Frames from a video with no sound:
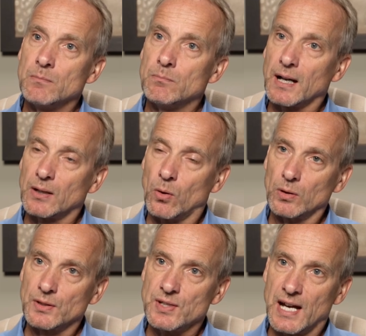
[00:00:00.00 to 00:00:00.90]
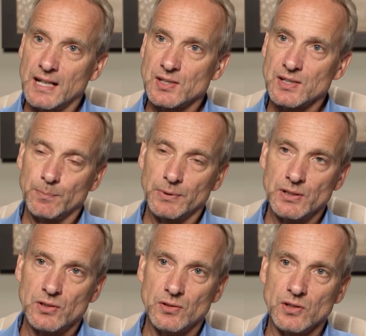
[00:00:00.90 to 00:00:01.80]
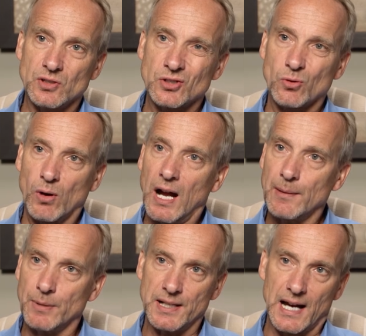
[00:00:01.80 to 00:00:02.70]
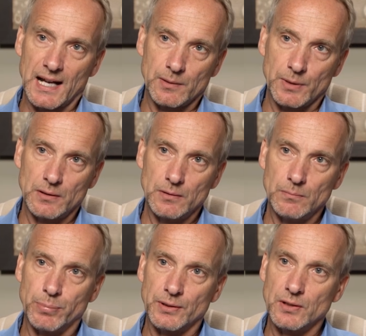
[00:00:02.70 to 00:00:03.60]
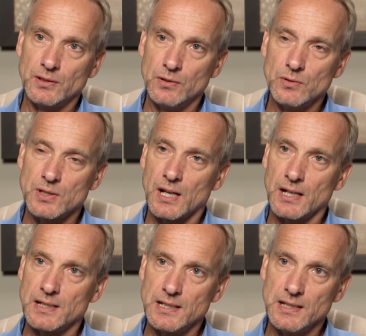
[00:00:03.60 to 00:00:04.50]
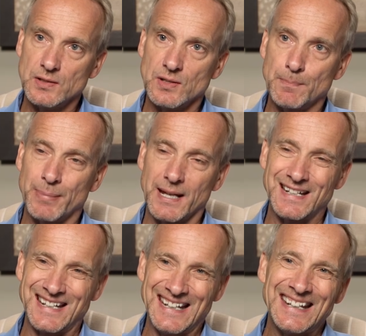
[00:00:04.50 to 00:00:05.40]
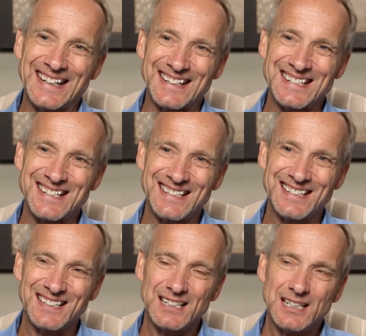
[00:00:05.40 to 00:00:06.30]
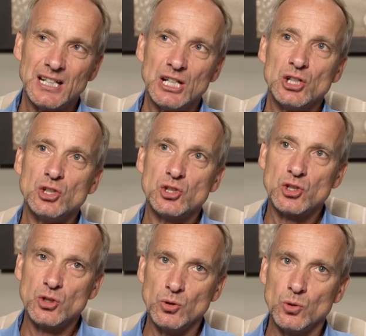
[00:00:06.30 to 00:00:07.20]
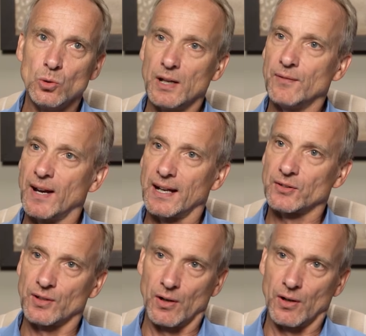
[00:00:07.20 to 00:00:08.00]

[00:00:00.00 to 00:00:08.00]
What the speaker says: My goal is not simply to describe a document, but to use the ideas embedded in it to advance an